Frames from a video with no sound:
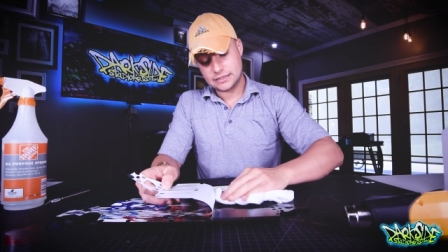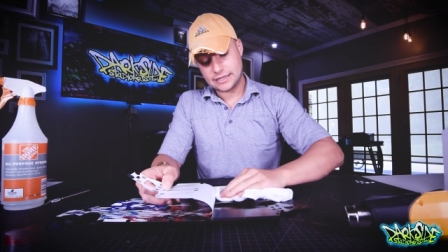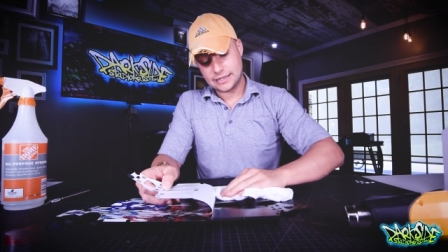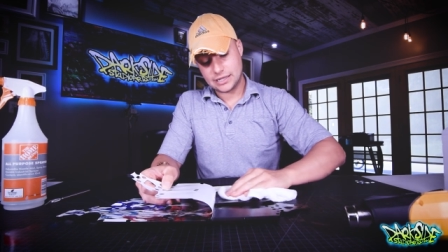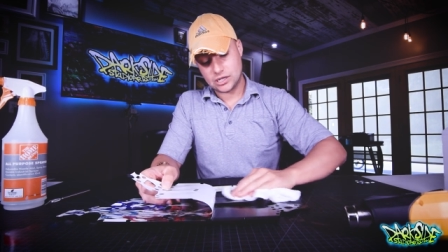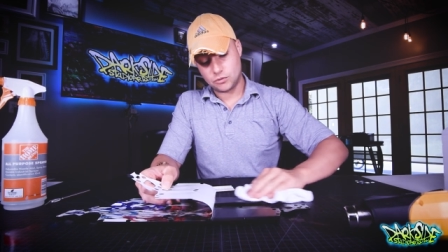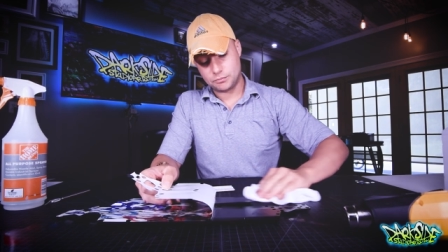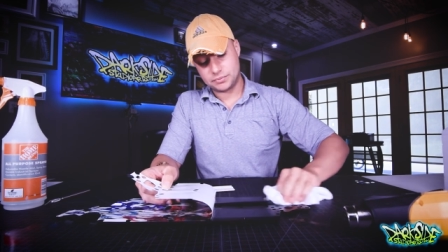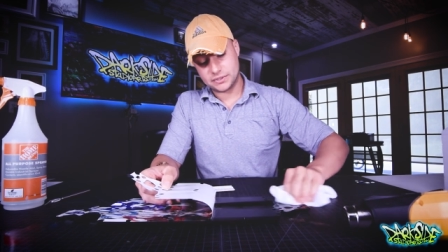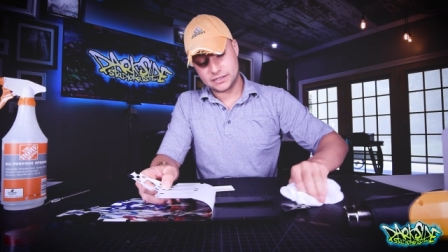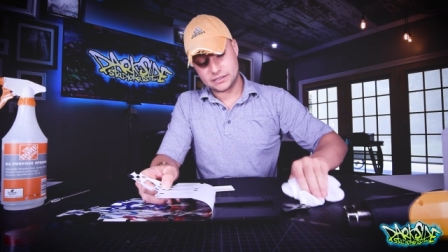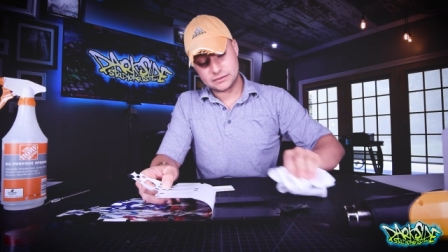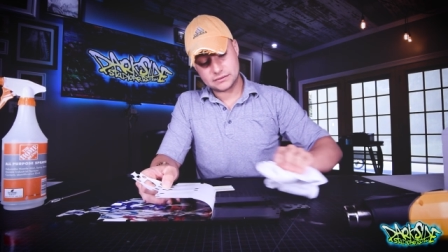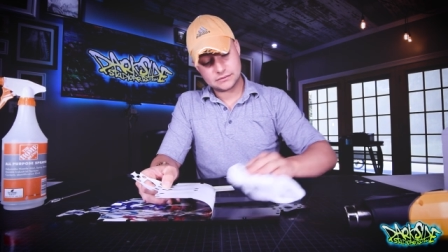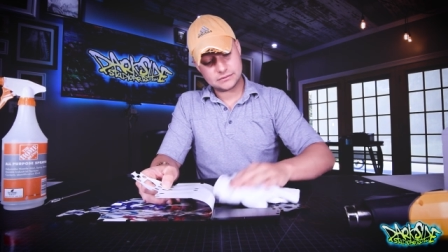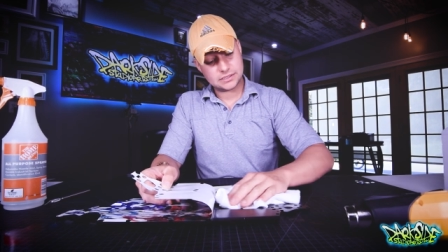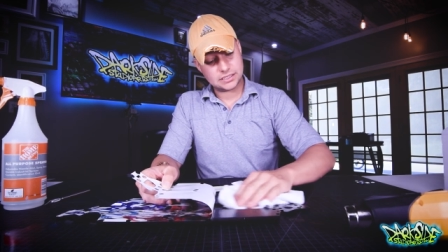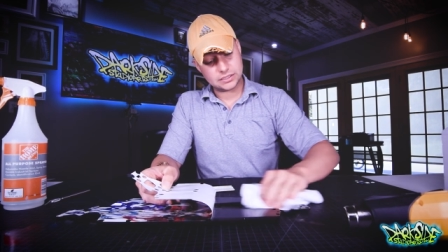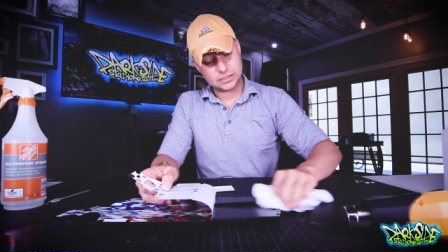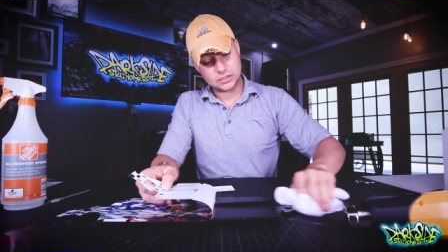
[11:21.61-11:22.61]
help it
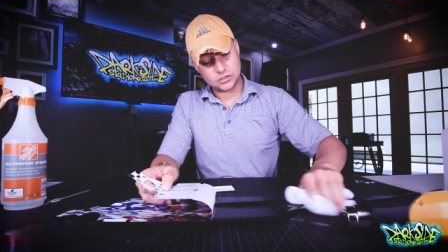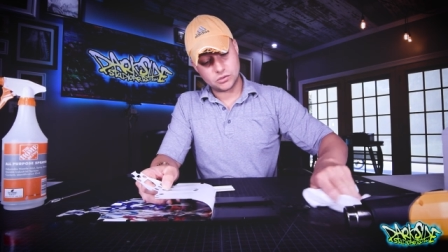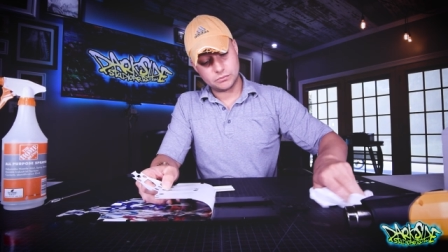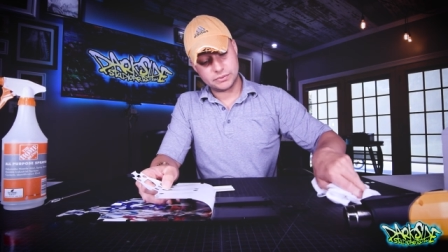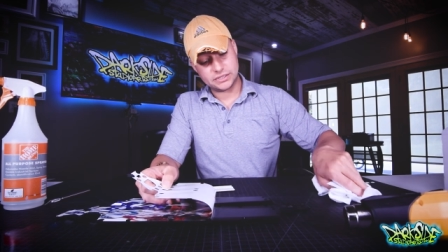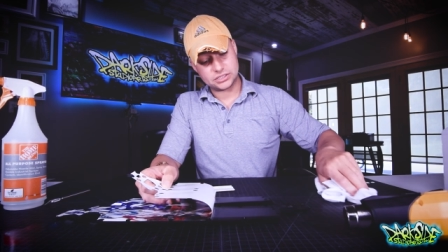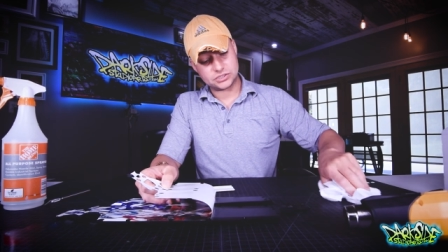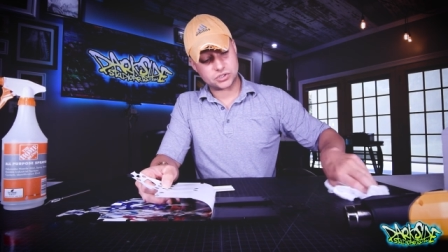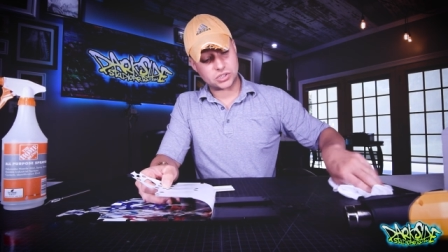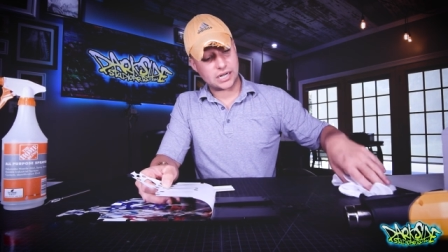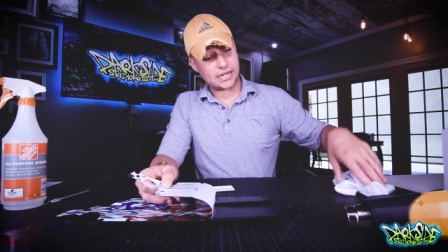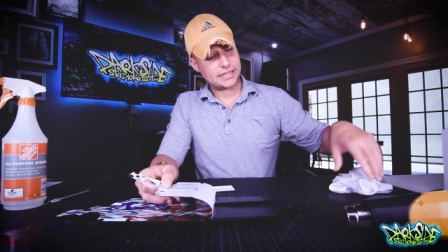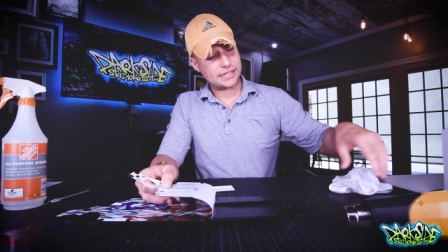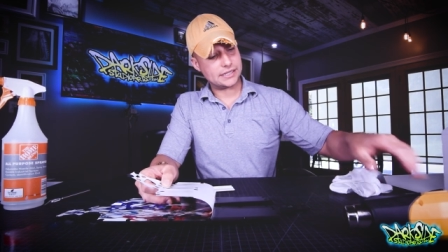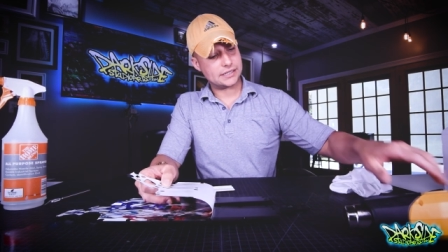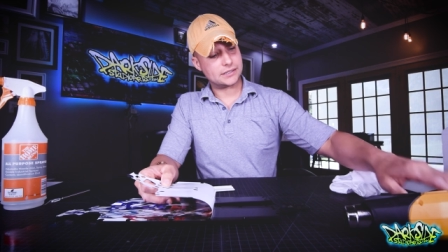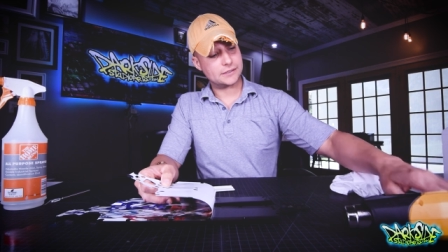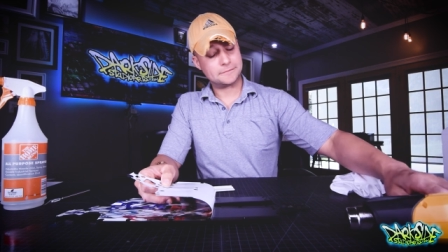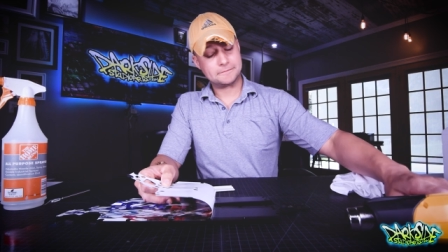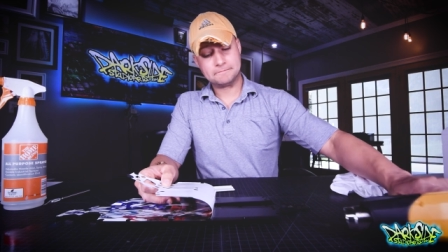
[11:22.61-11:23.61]
a little bit dry
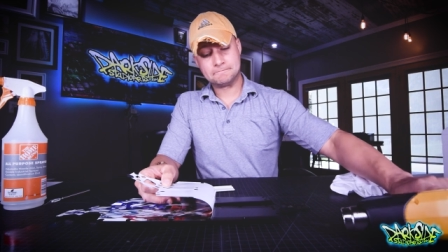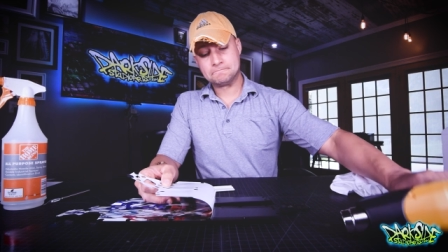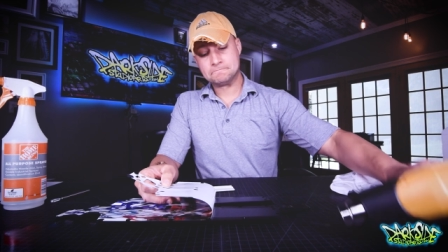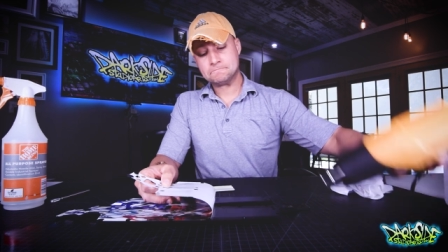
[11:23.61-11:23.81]
here